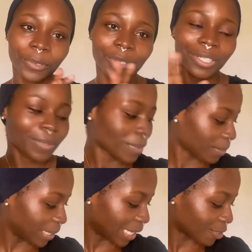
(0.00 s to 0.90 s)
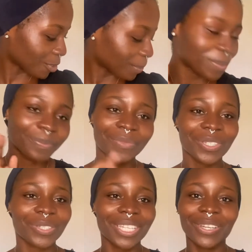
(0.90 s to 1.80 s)
we'll just probably catch up.
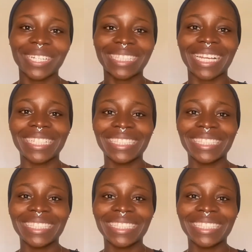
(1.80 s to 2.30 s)
So see you later.